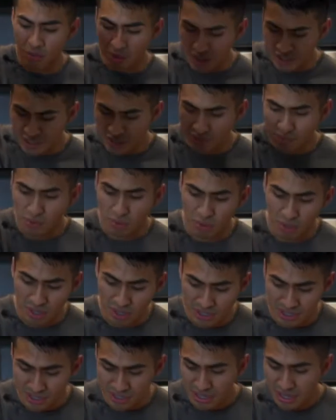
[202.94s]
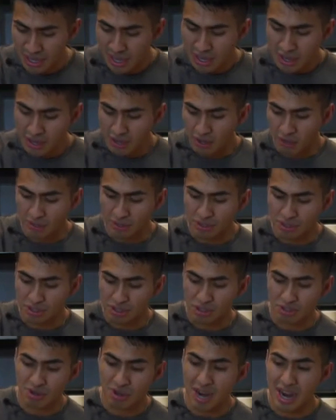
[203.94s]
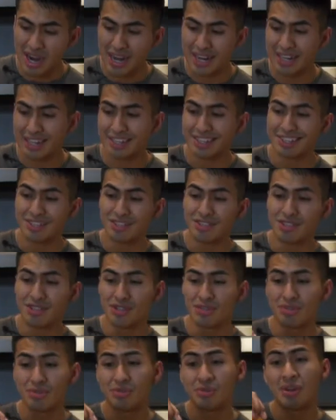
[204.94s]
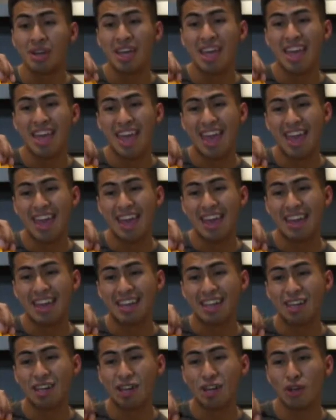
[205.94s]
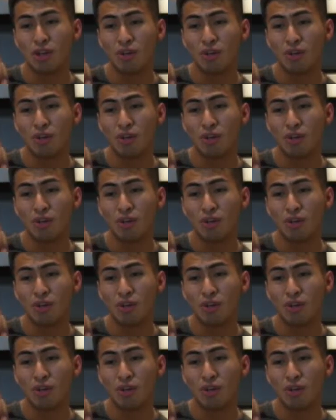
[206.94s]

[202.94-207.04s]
whites, of course also trying this new egg